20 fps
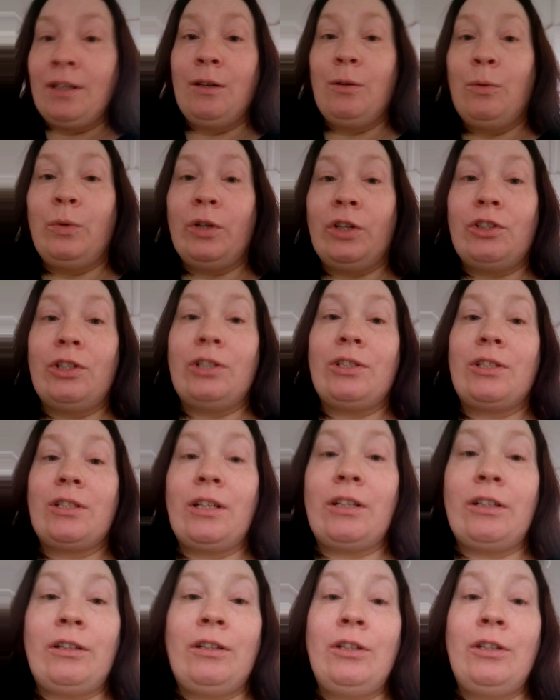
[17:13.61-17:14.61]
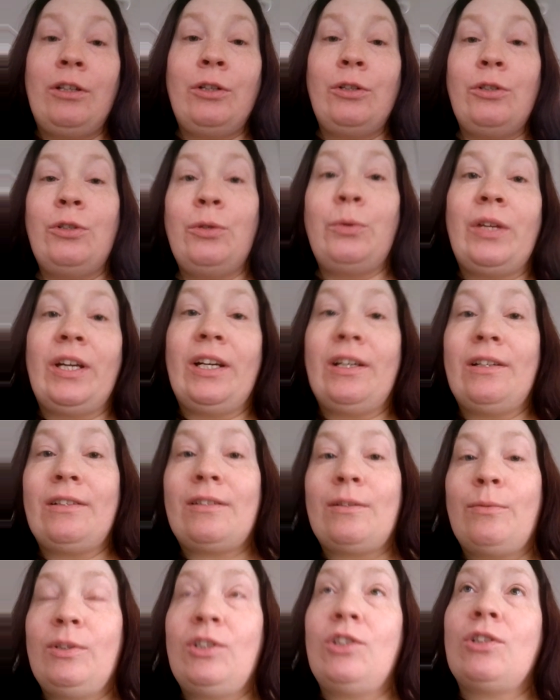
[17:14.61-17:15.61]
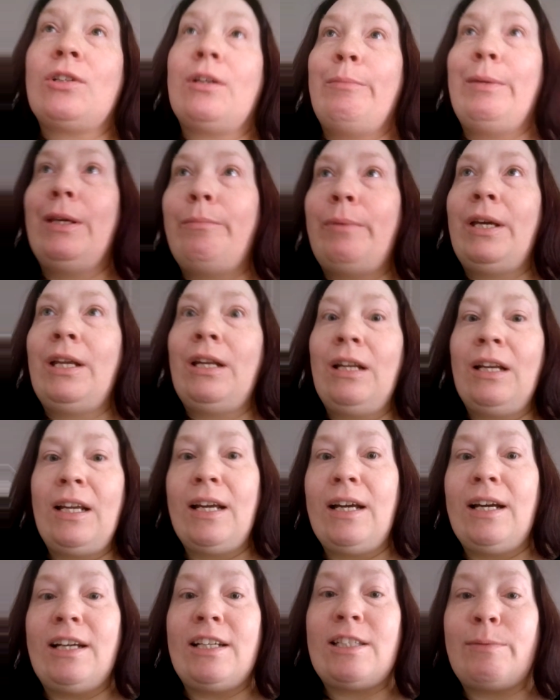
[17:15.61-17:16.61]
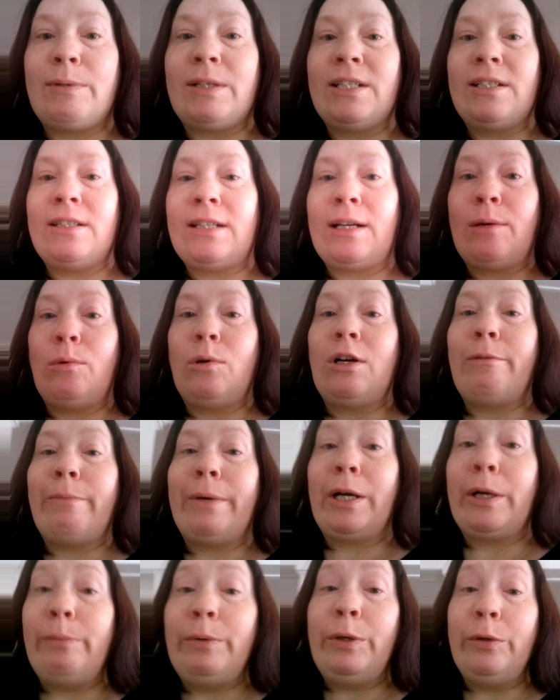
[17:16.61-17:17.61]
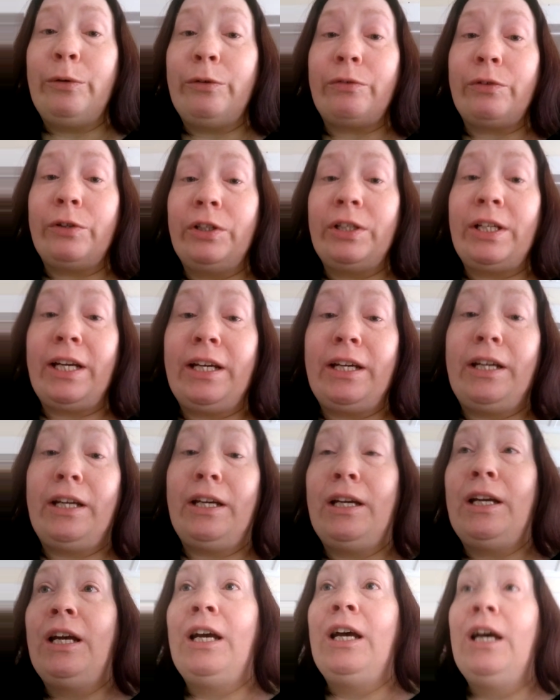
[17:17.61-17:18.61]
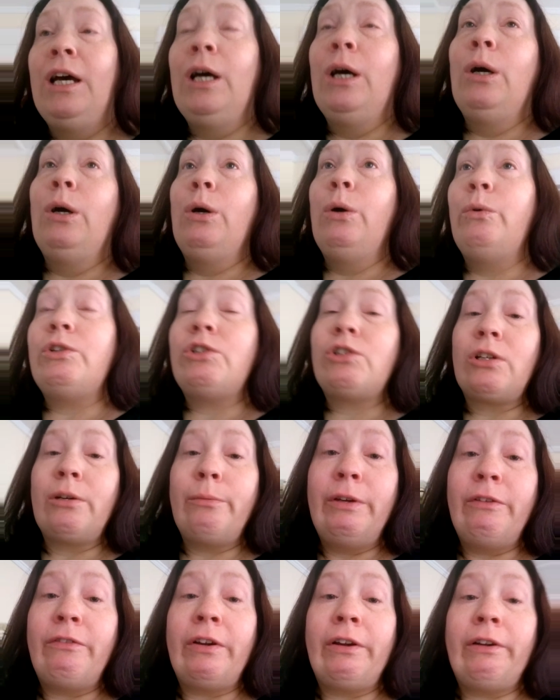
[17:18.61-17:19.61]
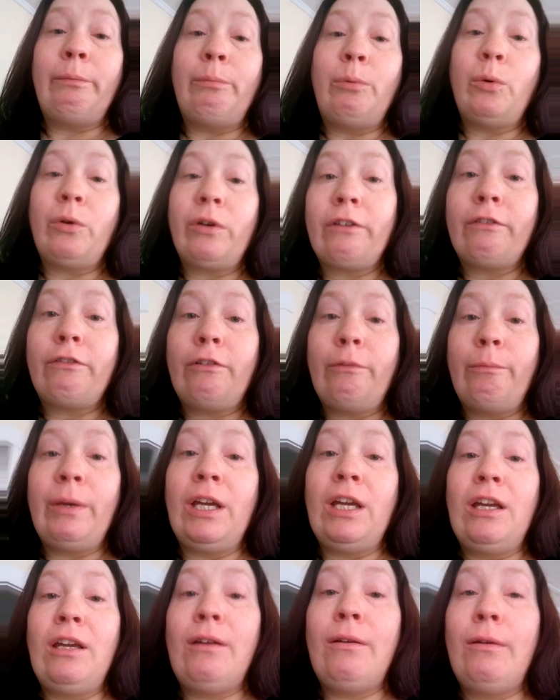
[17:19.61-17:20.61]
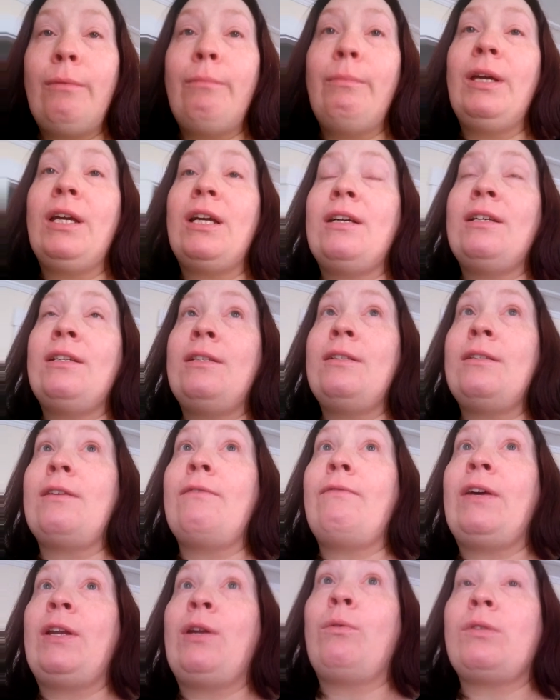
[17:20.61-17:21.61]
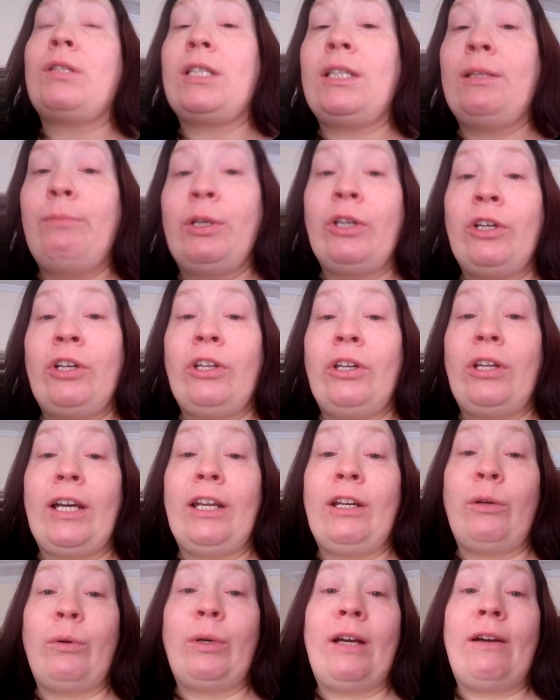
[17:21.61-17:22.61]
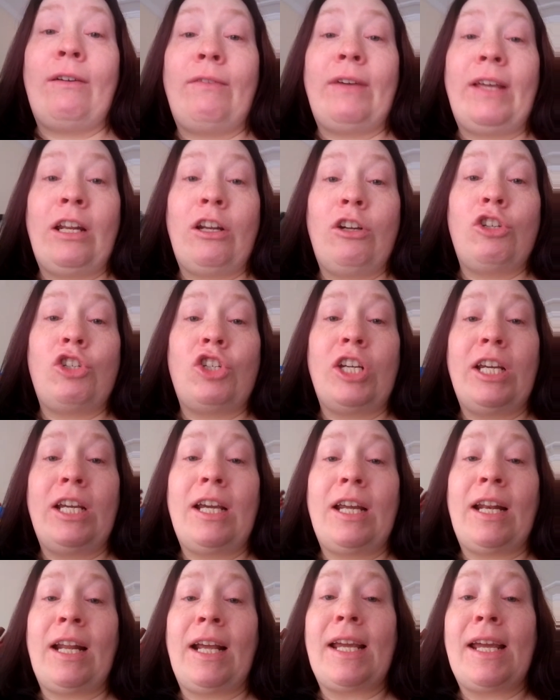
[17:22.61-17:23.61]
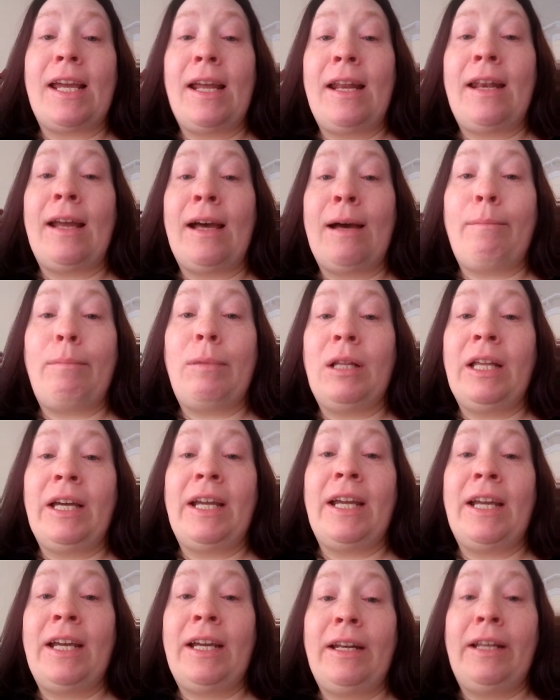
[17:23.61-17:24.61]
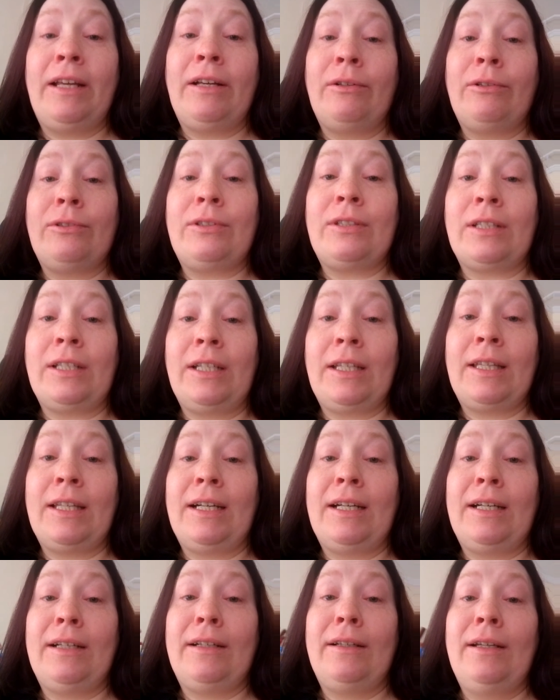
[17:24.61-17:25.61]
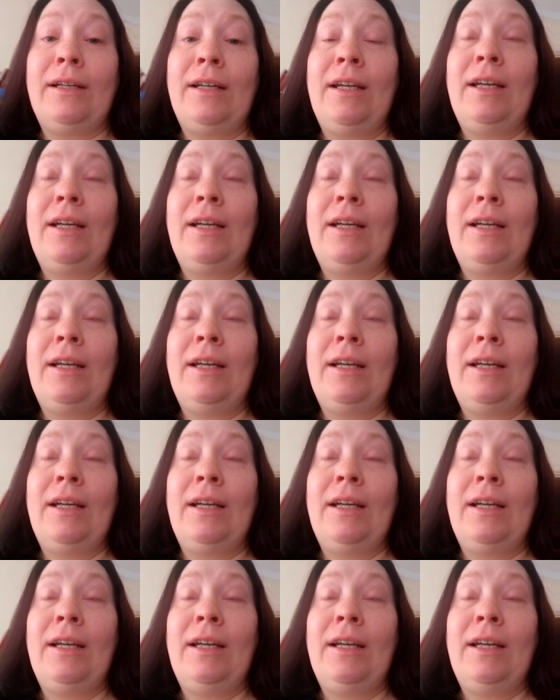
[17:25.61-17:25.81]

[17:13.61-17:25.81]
we're just gonna do this, which is gonna be a pain in the ass, because I won't have my computer for a day, which is gonna be very boring for me, because if I don't sleep good, I don't have energy, and I cannot play handhelds like that.